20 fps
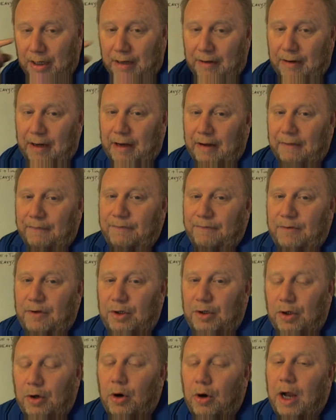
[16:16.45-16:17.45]
if
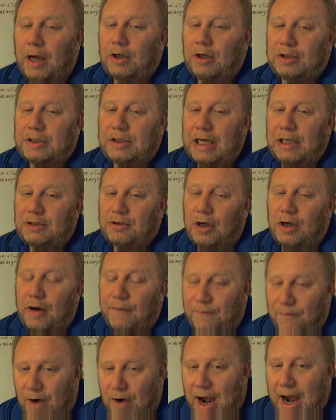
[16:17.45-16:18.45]
you underschedule on a
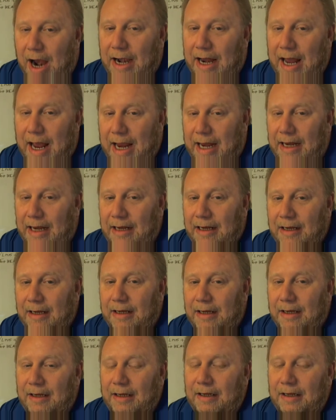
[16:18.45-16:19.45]
Friday,
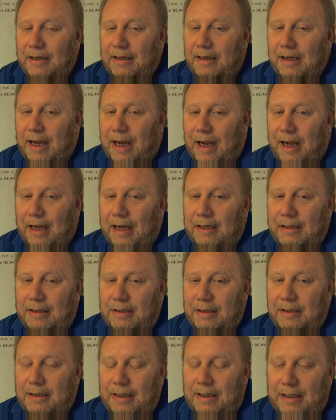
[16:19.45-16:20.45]

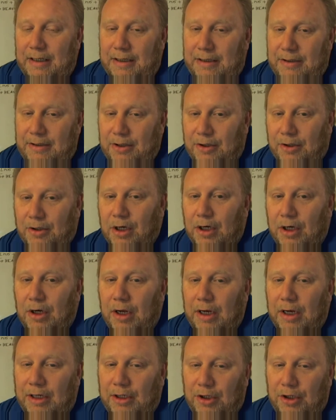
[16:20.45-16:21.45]
you're going to
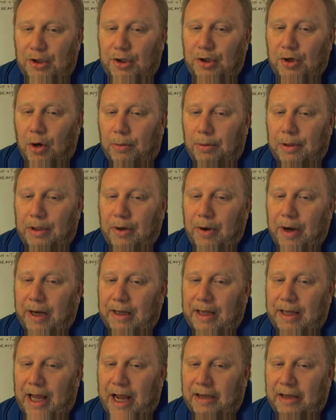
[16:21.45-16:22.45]
go and you normally do
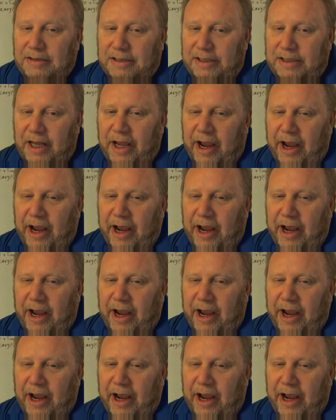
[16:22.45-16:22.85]
8,000